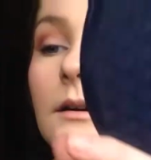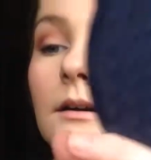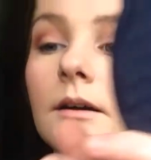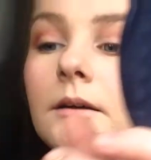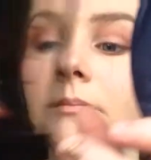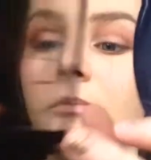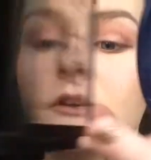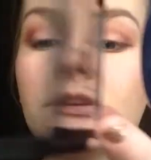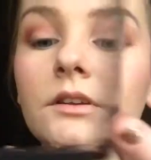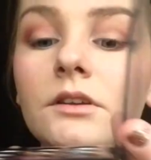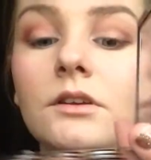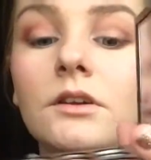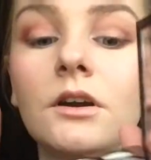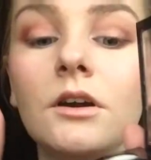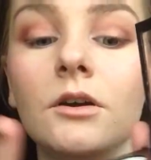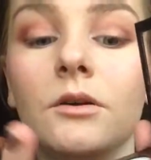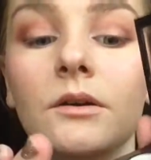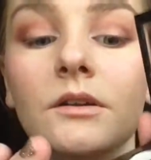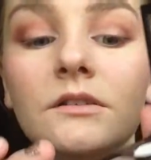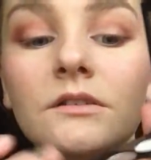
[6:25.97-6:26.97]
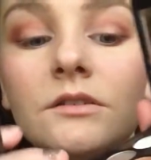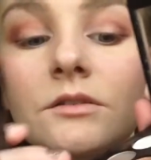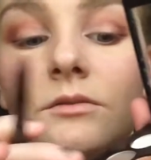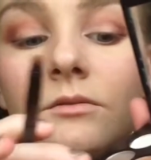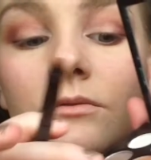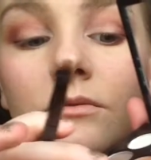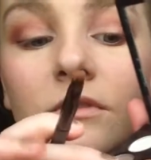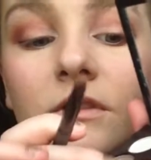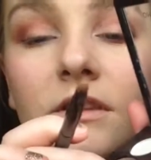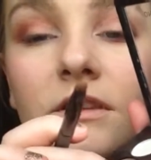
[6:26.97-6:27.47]
I'm going to go
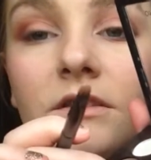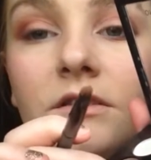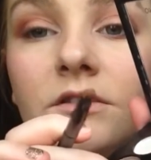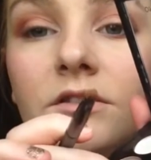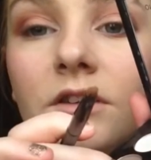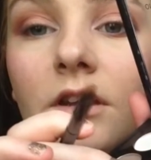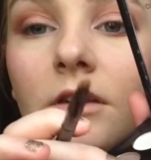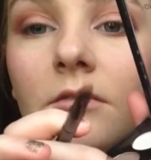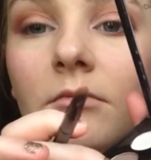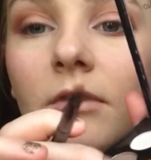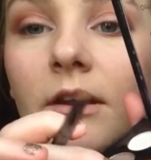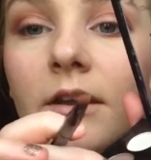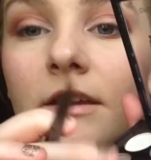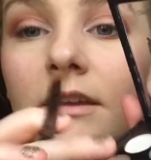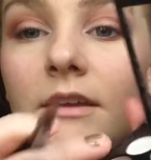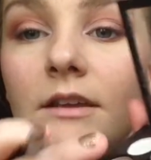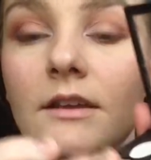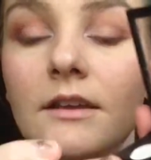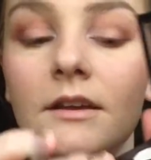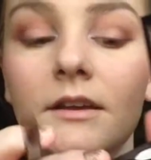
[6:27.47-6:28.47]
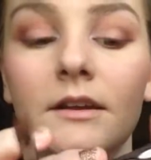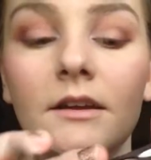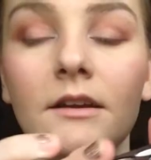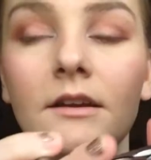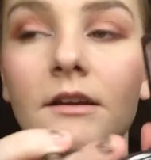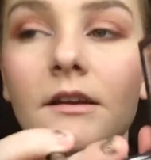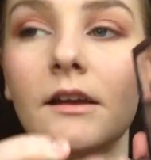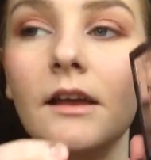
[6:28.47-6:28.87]
into this shade right here